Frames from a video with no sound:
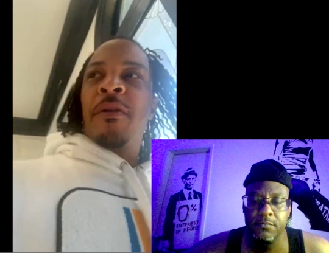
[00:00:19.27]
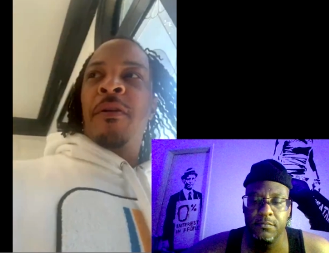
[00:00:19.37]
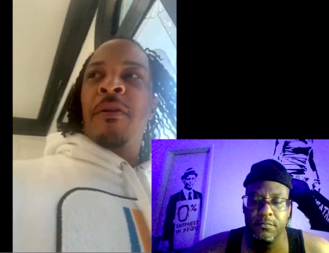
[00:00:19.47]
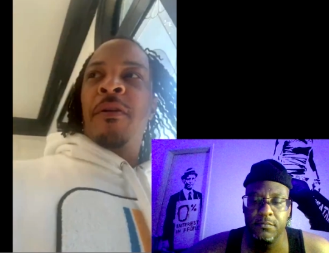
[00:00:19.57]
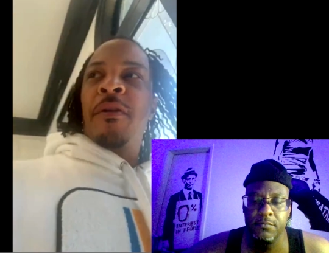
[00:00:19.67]

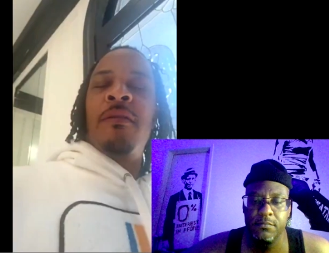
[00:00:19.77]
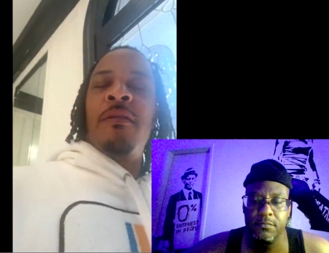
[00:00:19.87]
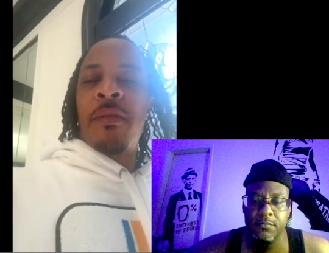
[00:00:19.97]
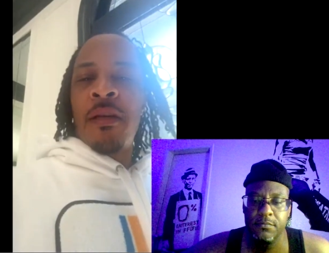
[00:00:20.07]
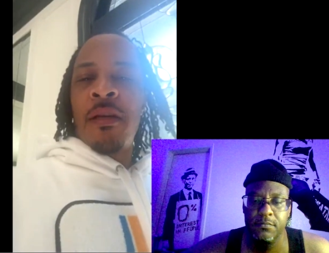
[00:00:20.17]
Speaker 1: it's been quite
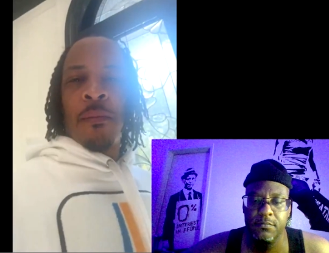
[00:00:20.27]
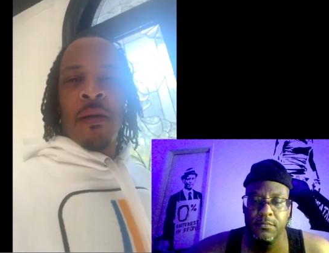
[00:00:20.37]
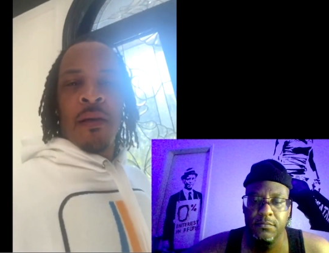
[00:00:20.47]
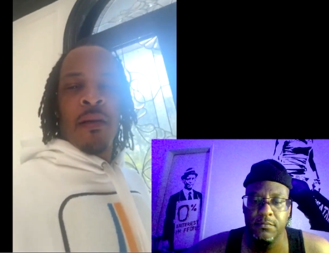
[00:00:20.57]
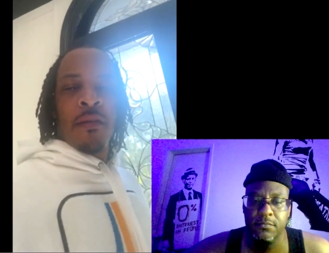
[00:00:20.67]
some
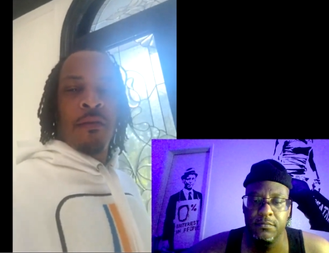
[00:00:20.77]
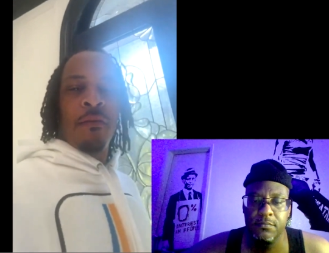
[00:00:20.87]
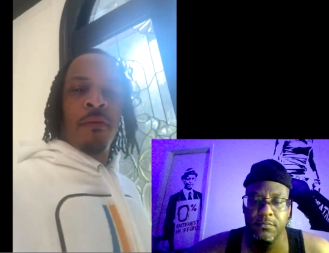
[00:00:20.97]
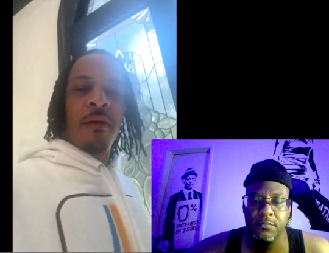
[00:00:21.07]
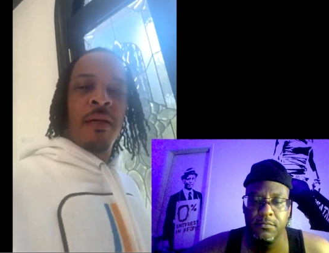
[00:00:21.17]
time. I
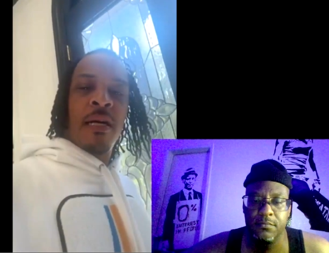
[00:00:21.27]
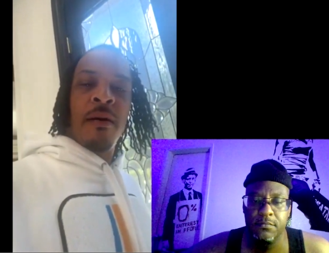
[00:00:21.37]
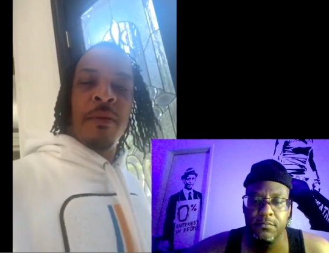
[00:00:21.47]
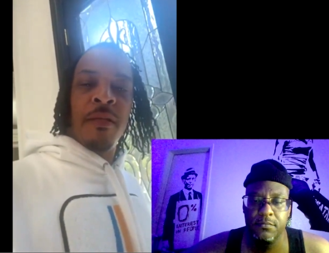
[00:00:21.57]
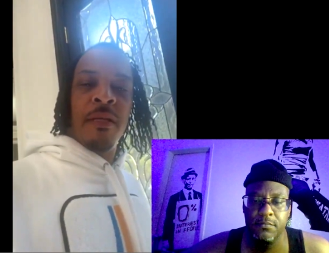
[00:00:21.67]
had to uh,
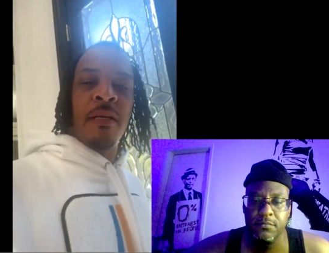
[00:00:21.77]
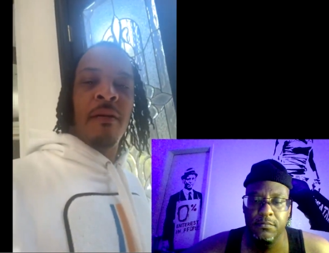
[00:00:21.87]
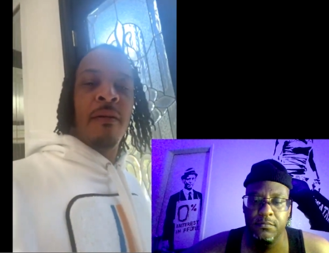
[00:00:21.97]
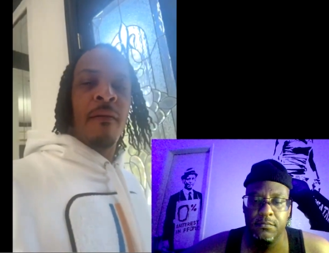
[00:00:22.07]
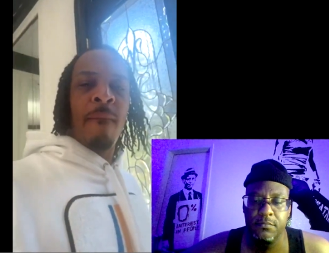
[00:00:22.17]

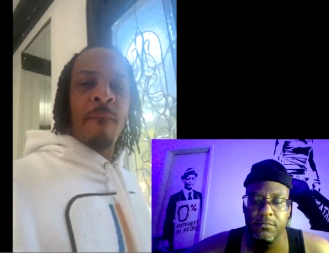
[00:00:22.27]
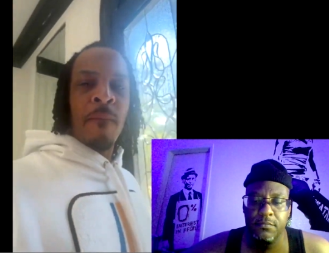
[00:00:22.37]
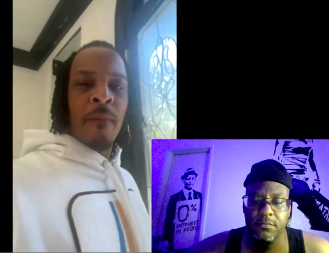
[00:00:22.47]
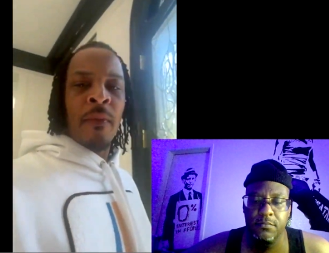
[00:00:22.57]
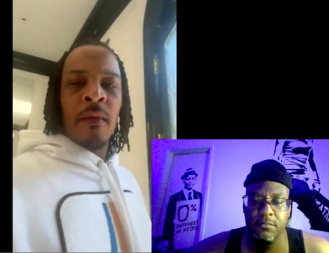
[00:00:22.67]
commandeer
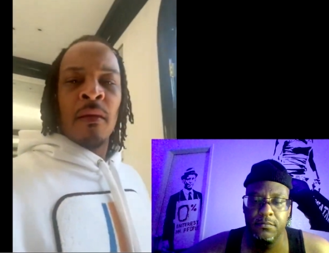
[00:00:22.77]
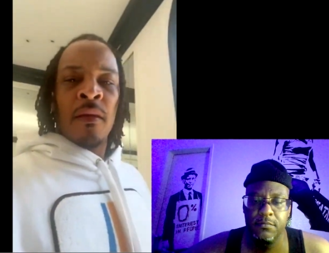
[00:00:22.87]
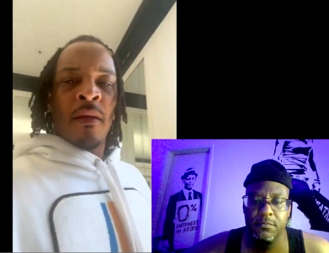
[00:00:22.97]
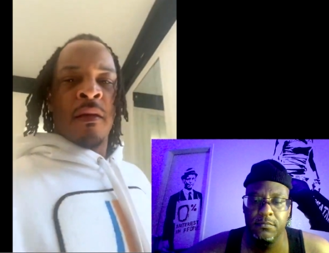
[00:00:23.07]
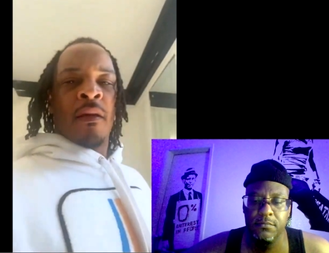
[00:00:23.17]

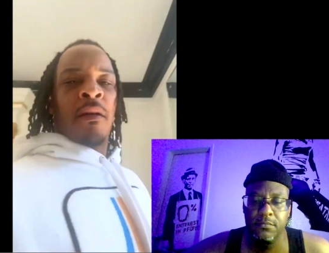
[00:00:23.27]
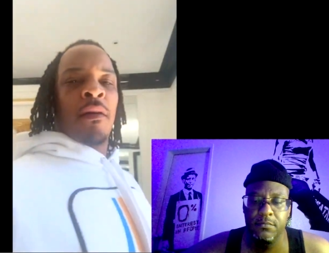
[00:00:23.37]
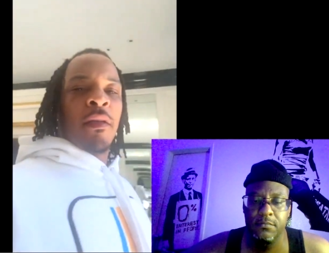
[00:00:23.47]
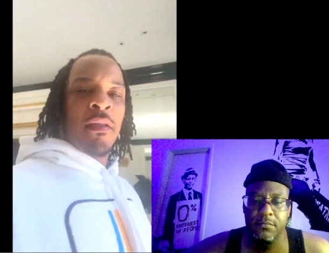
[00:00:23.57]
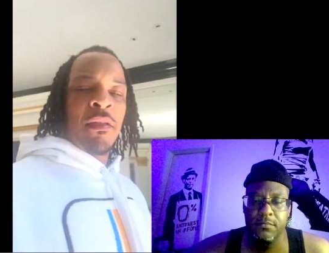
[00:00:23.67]

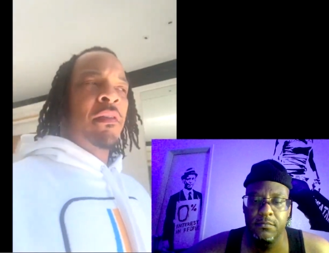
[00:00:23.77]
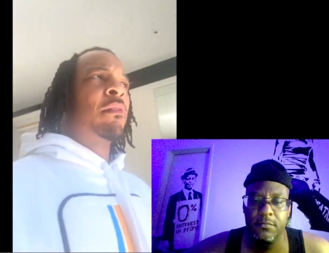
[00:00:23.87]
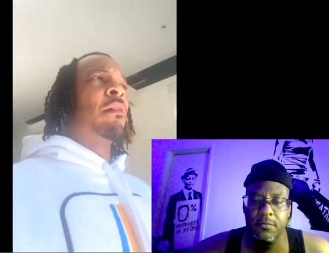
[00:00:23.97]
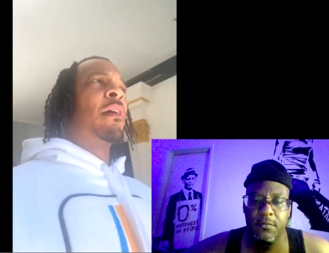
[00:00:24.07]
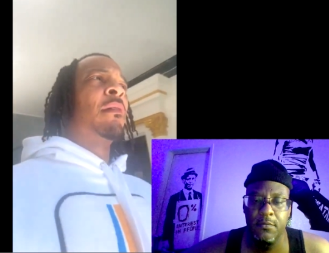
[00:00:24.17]
her
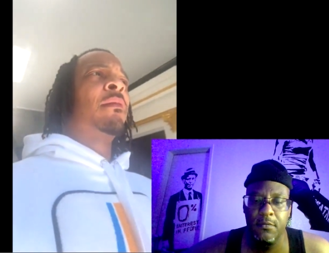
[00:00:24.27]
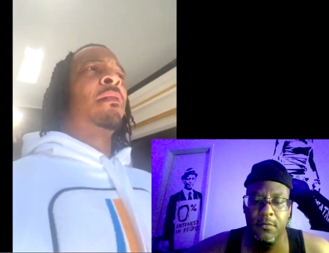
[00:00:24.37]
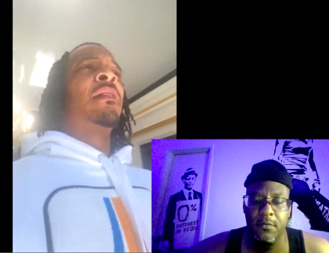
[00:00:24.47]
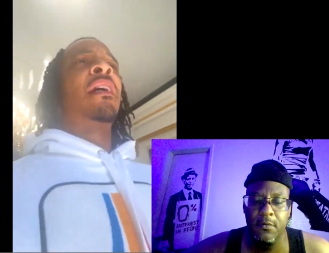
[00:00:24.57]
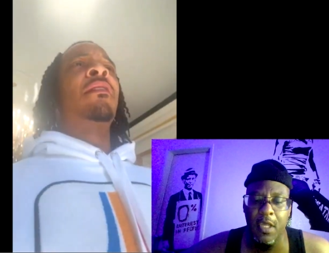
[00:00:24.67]
Instagram
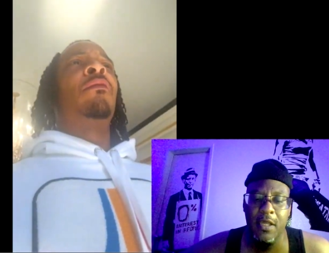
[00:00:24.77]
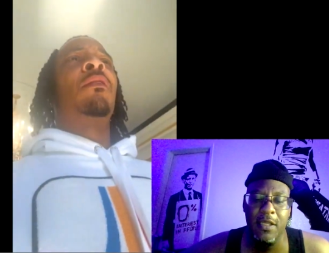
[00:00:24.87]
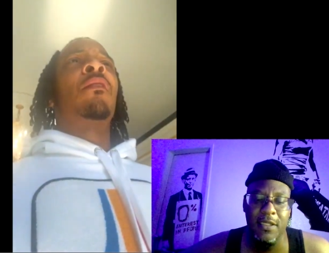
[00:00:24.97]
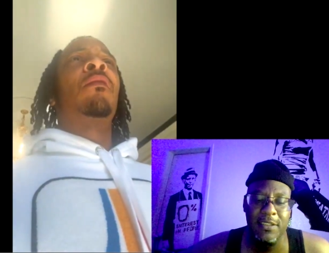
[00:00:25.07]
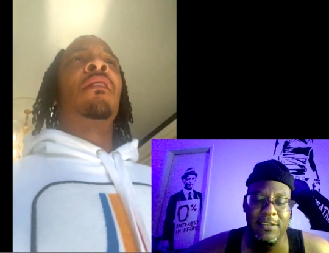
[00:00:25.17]
because I
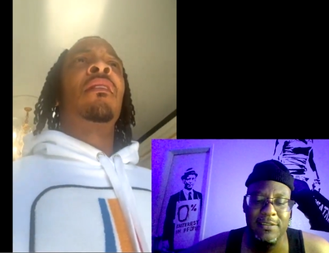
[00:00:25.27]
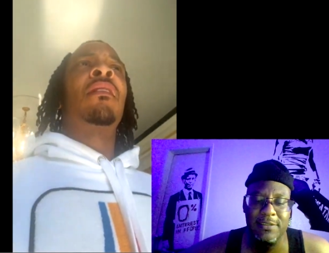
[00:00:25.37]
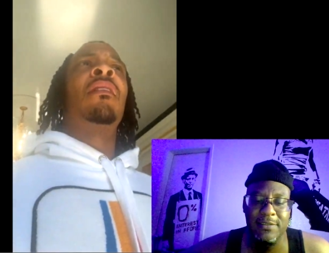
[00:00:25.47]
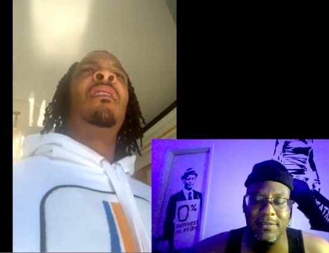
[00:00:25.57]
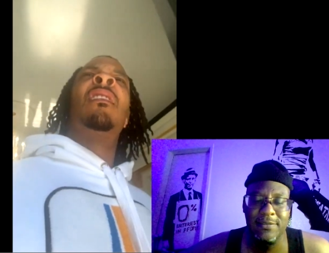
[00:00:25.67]
no
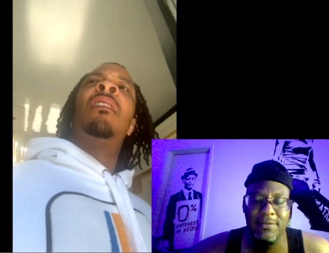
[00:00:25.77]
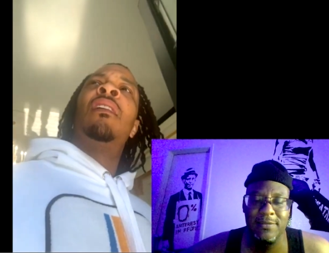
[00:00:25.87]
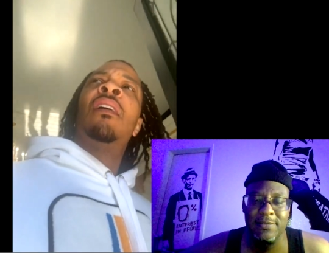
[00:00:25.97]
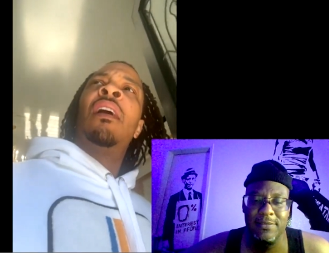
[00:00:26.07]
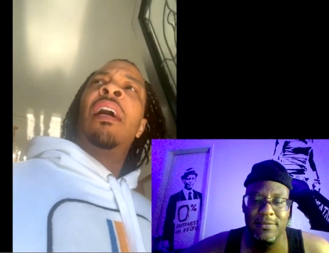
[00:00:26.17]
longer,
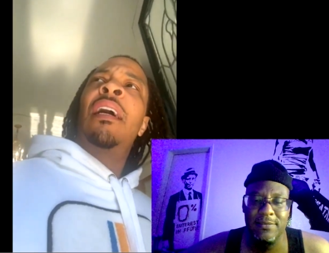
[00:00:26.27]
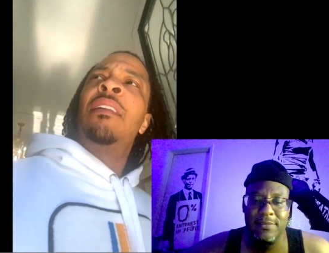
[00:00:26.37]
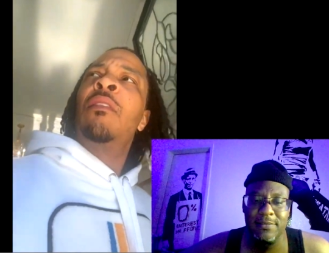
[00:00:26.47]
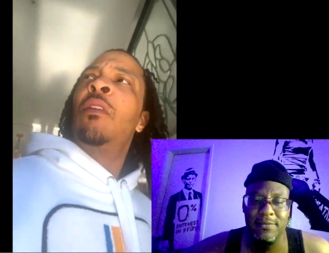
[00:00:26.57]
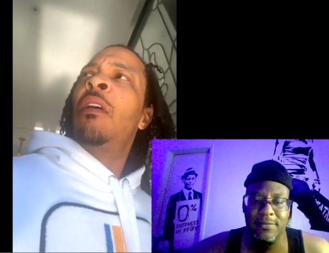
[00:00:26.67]

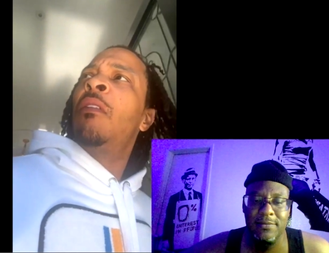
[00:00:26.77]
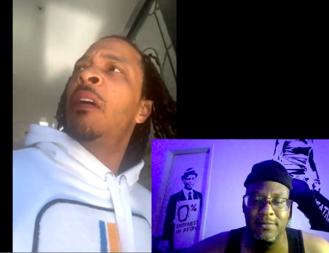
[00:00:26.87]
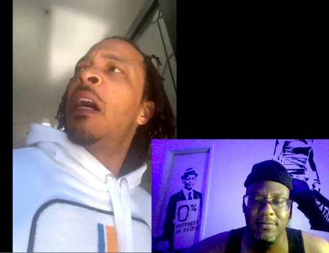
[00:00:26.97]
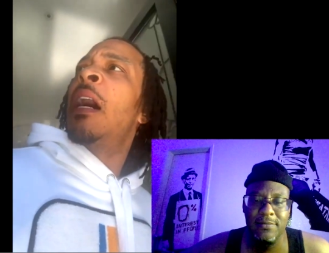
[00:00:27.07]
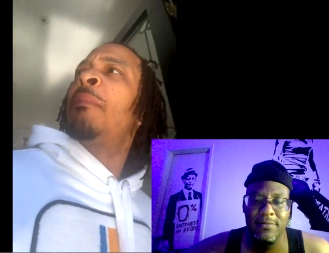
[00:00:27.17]
I no
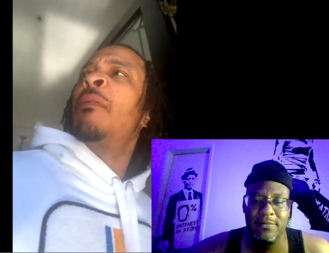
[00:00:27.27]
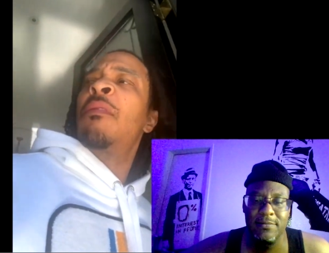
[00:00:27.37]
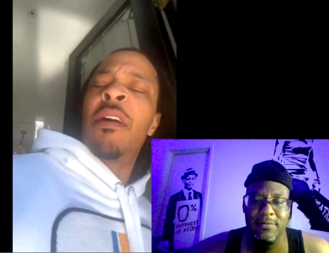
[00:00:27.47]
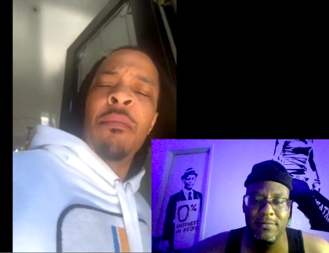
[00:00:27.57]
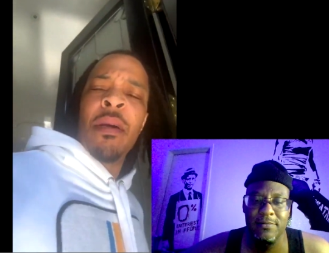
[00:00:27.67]
longer
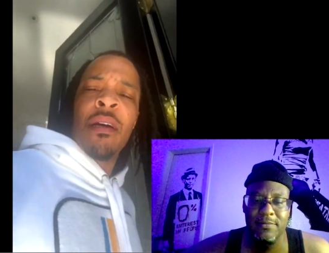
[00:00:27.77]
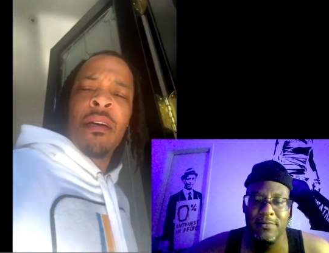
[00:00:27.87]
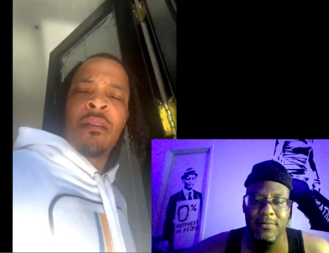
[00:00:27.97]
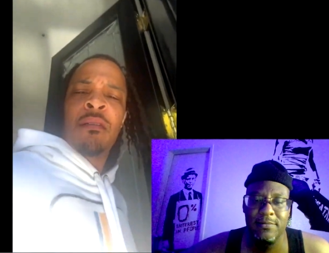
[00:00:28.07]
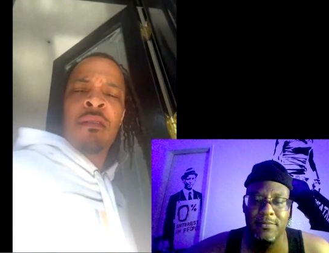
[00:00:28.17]
operate
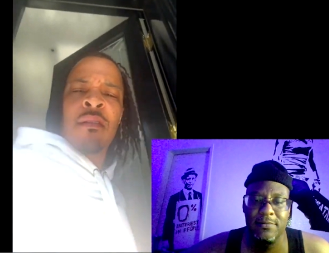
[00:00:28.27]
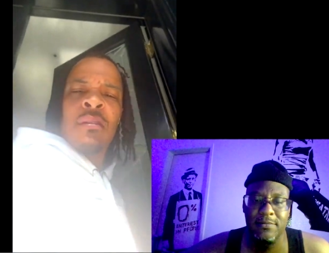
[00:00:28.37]
mine.